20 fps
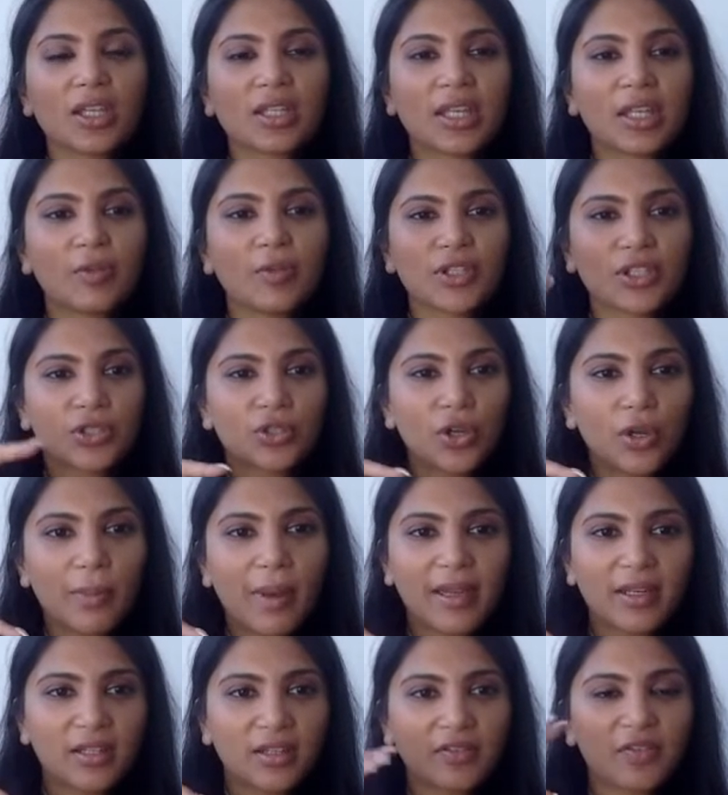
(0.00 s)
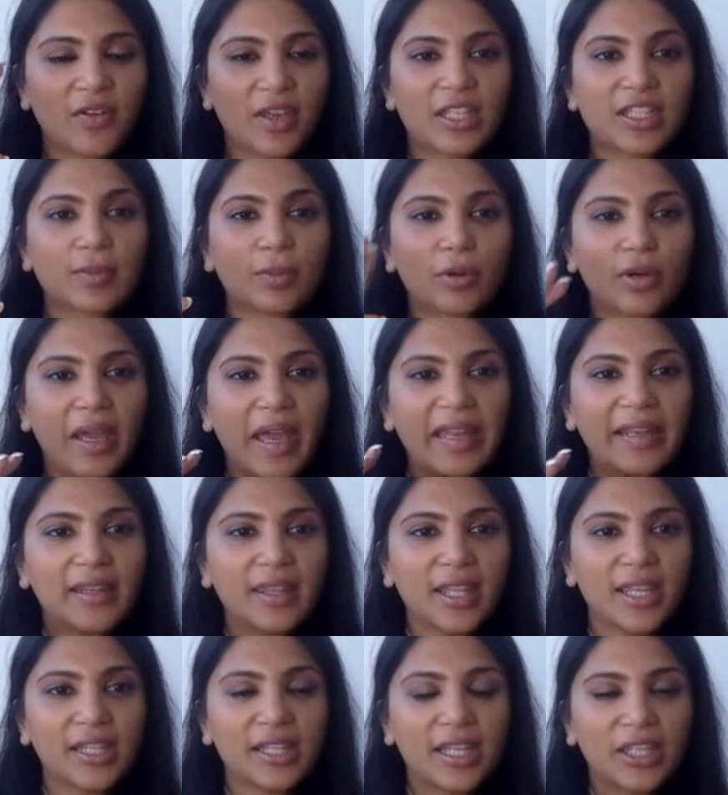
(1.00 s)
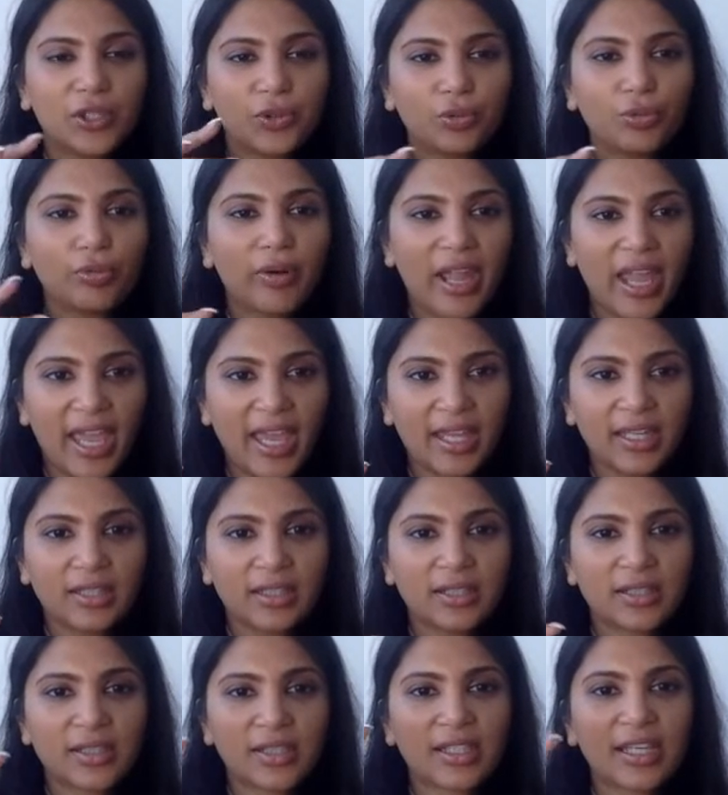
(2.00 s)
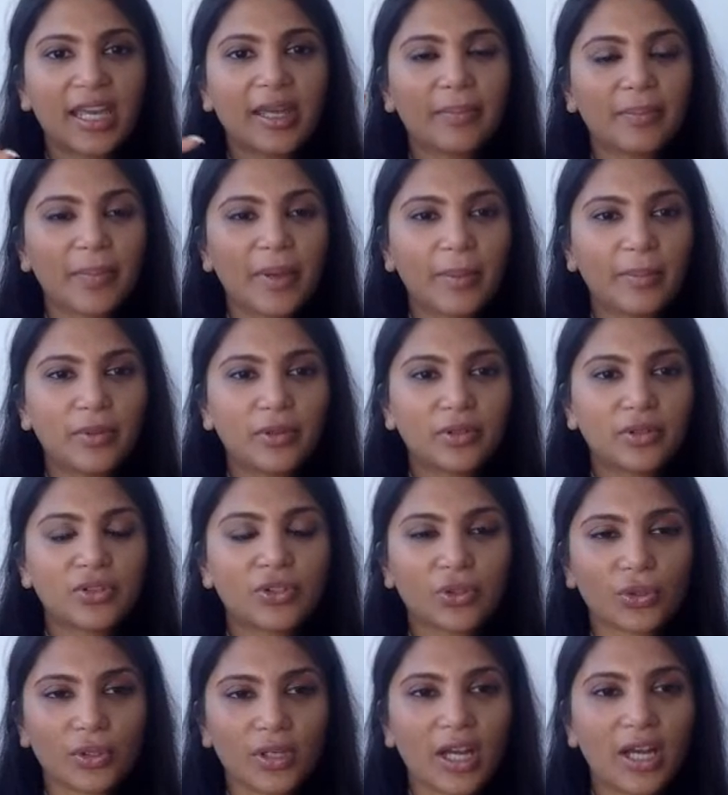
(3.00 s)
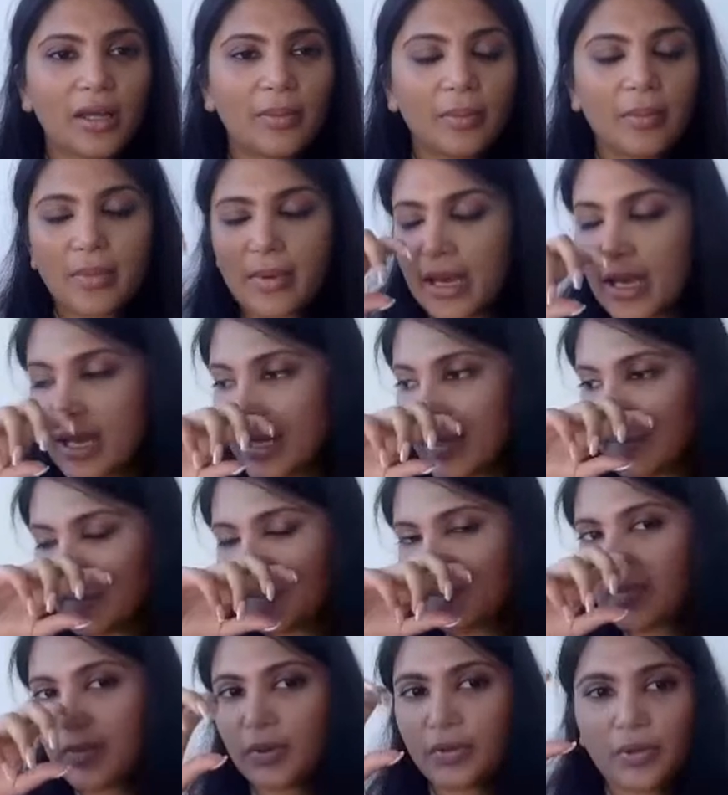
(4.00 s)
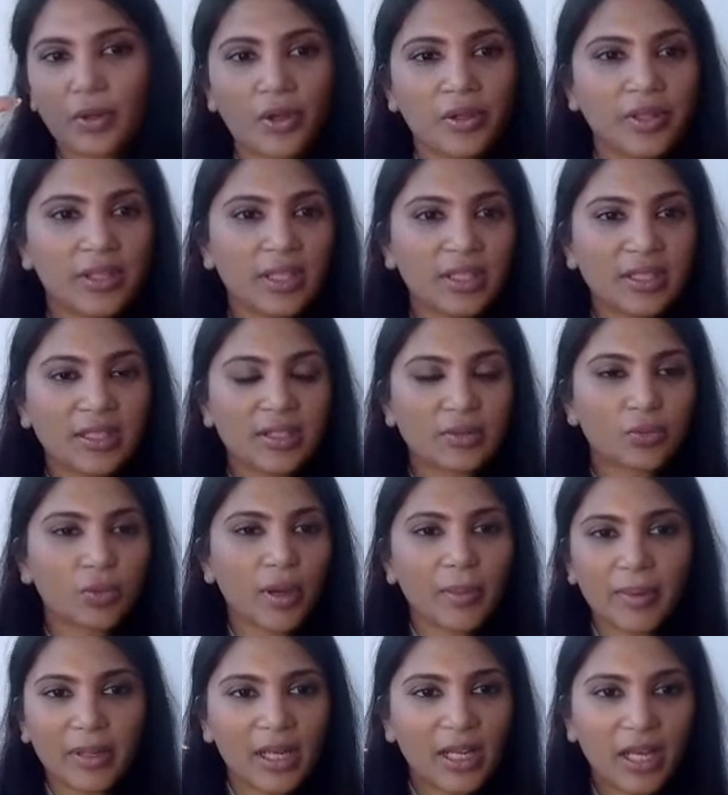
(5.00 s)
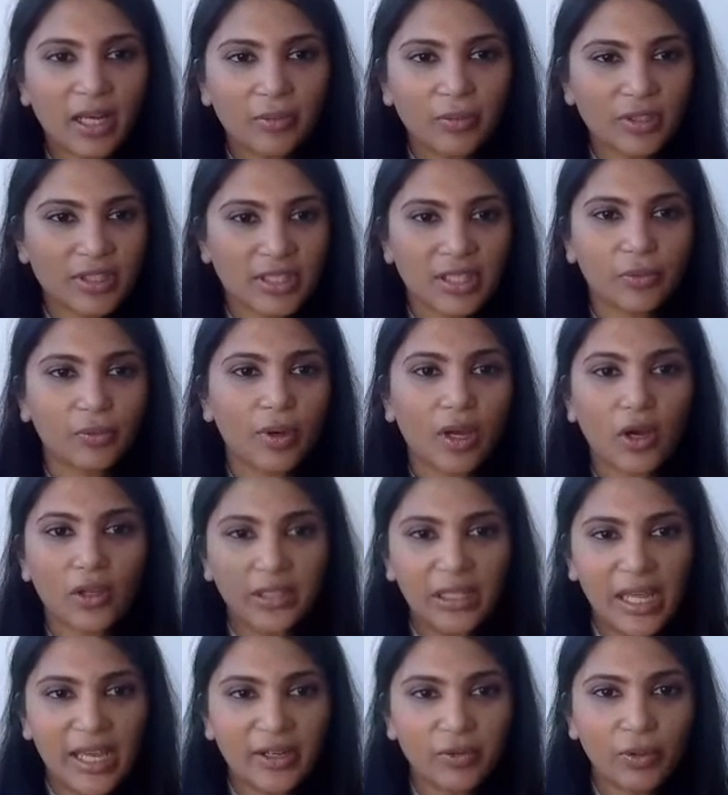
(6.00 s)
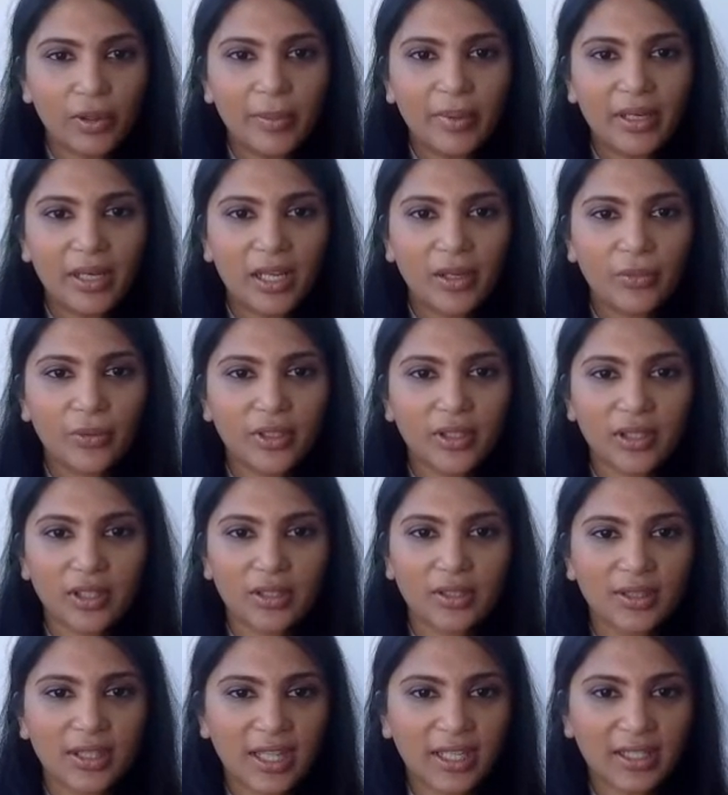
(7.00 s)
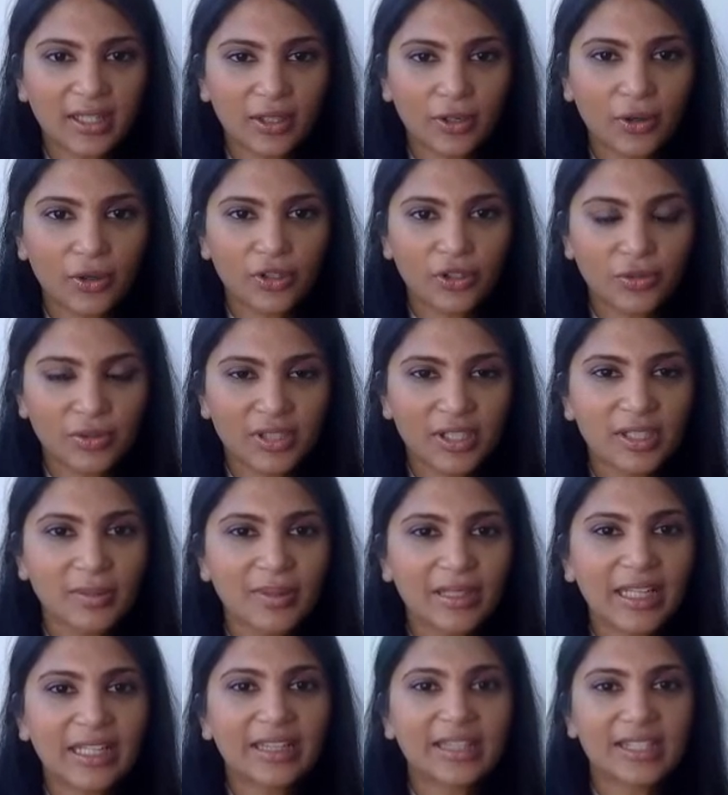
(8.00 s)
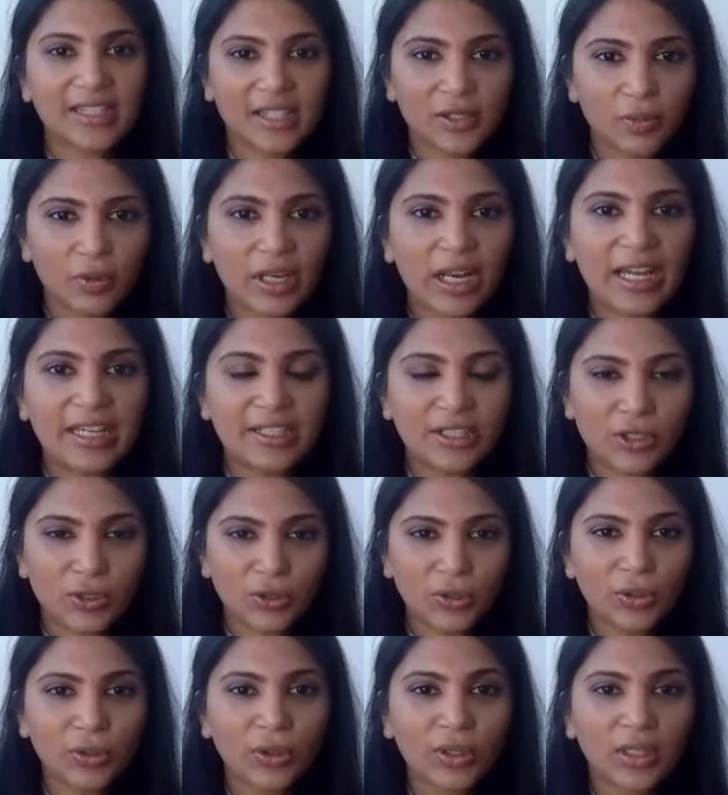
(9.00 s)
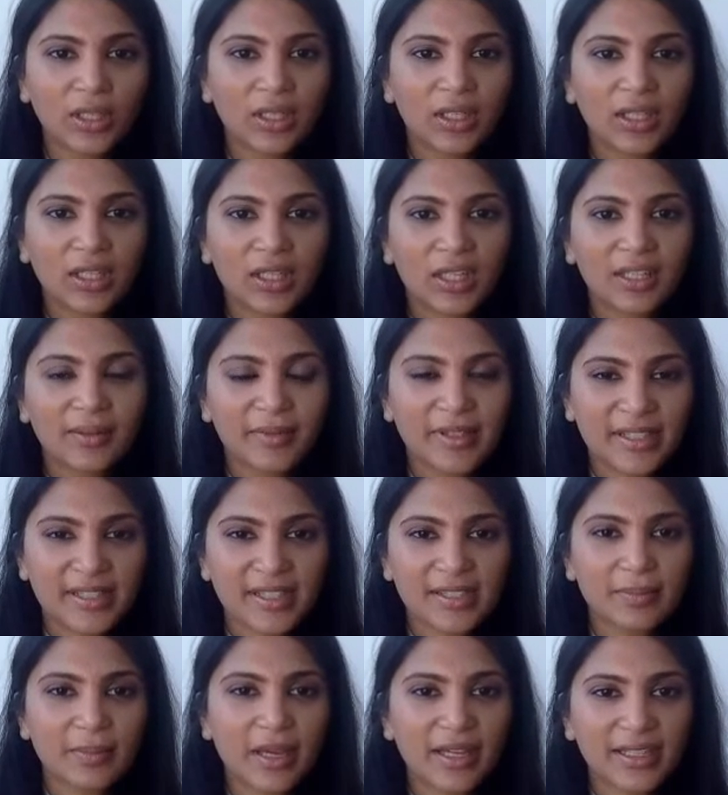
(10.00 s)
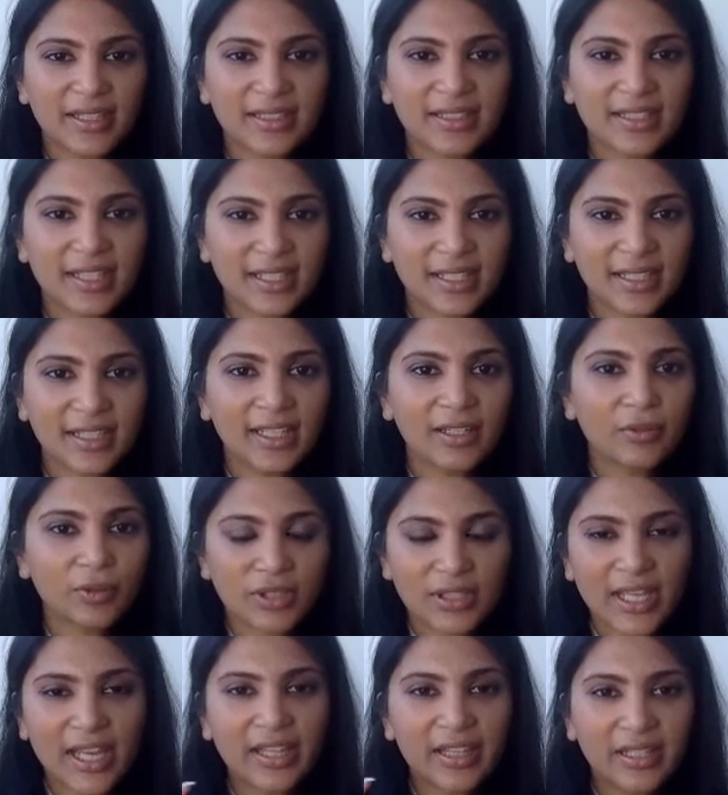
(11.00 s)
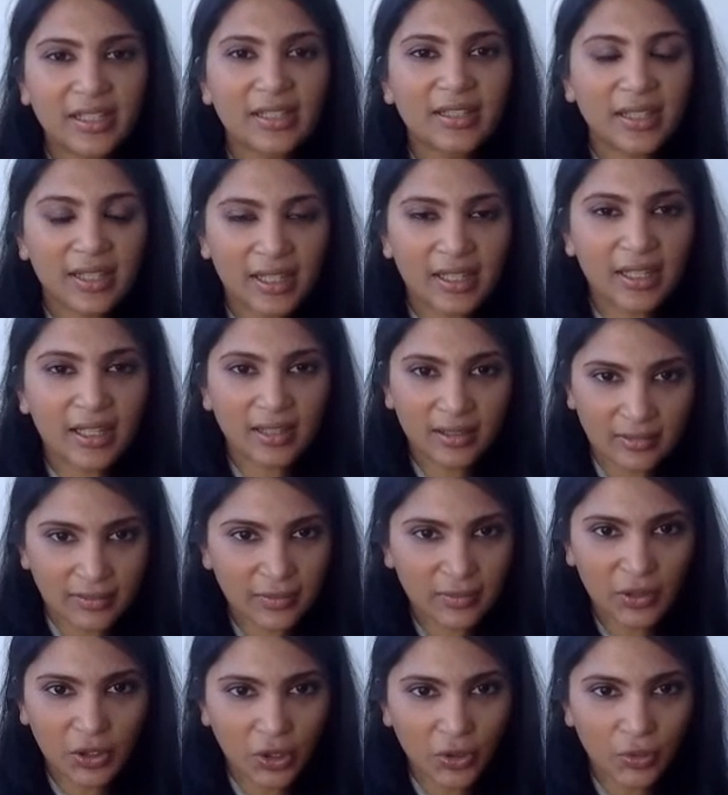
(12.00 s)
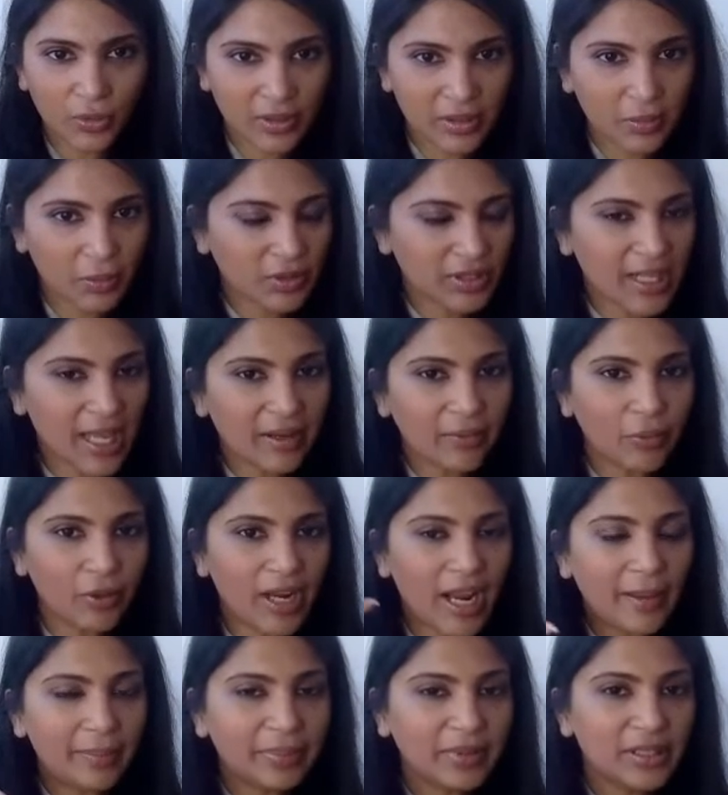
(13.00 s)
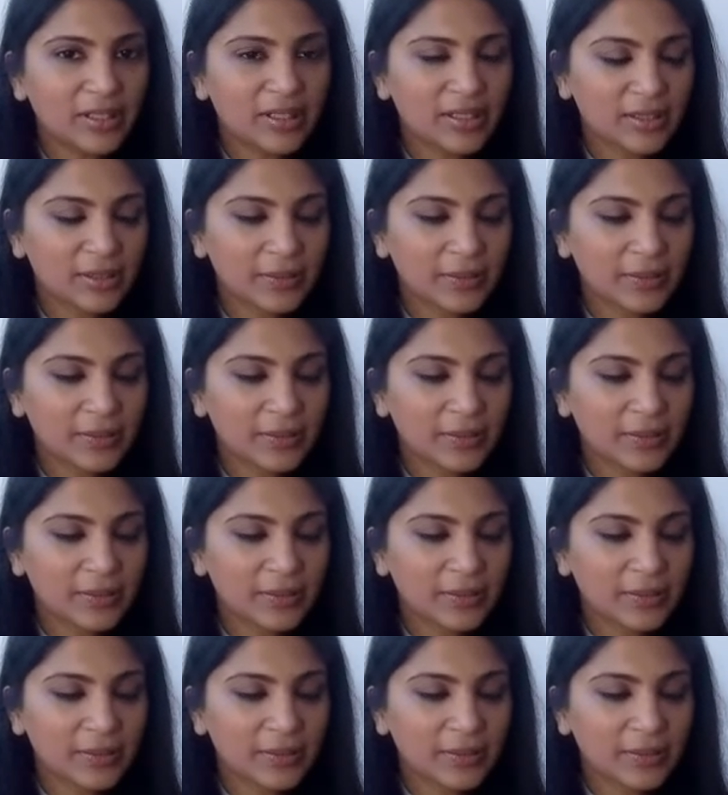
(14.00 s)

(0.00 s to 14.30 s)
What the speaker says: Can we just go back to the Facebook ad there that you ran to get people to come on this webinar? Was it an online webinar that the coach was going to be like, this is what I do, this is my technique? Was that was that what happened?